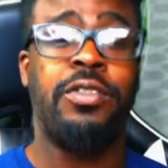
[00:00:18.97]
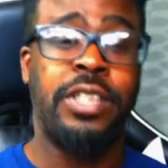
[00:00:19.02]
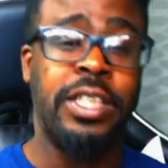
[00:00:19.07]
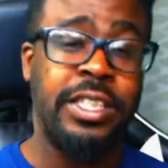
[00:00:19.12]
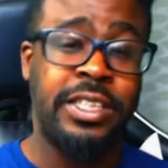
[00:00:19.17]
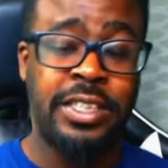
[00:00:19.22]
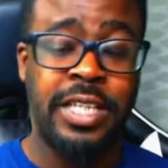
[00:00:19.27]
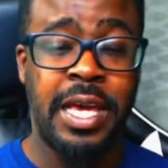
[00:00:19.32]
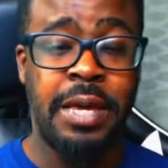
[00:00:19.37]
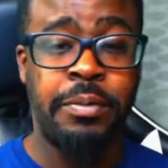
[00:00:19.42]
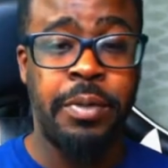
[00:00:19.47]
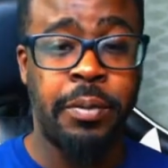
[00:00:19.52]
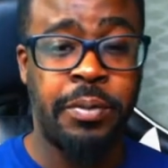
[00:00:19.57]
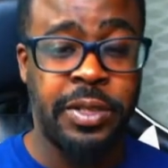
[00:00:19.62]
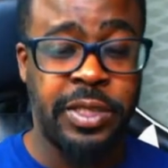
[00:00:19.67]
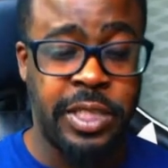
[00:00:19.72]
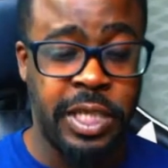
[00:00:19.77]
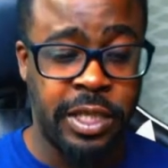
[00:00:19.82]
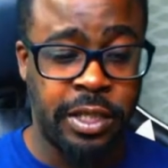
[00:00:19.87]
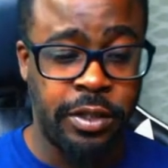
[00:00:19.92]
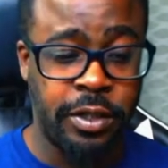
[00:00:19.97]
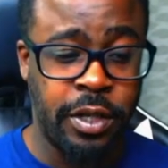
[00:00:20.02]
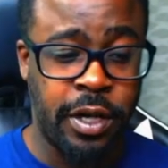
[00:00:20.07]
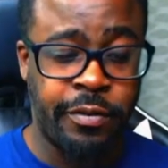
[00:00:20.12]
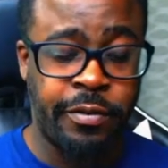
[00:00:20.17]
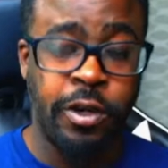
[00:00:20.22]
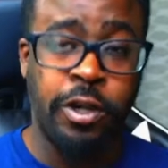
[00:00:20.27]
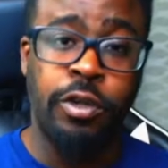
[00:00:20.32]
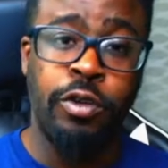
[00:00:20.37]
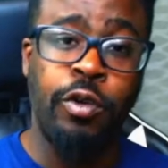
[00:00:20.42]
this game in particular. I've
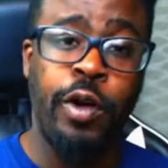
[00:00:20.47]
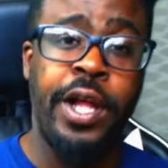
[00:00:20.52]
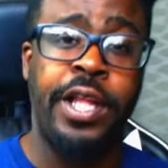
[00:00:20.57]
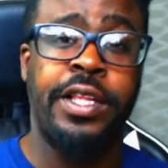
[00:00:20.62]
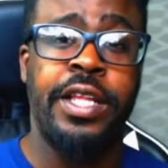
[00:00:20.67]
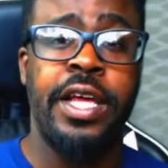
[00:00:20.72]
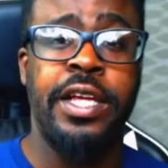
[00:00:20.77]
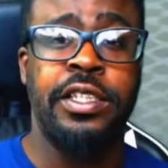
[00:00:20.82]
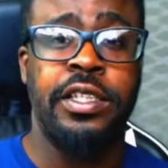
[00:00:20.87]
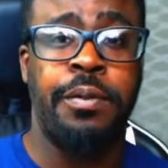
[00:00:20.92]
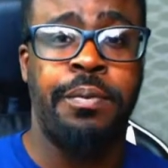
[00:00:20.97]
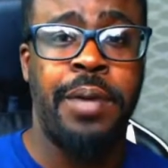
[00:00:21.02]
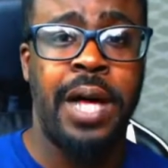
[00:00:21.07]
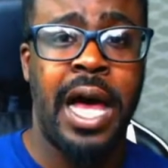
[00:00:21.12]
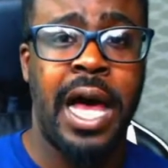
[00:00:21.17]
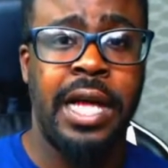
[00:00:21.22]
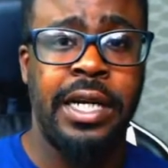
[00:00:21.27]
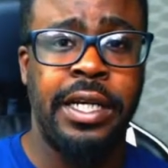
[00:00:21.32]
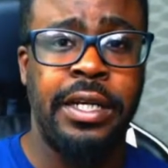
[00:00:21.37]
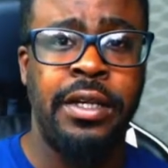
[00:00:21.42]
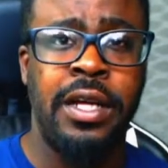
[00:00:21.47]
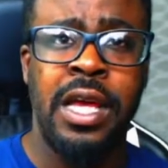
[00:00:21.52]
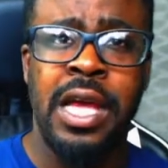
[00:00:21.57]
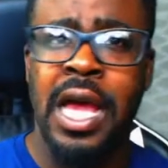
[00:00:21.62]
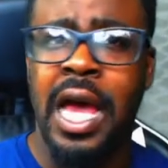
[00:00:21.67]
heard great things about it.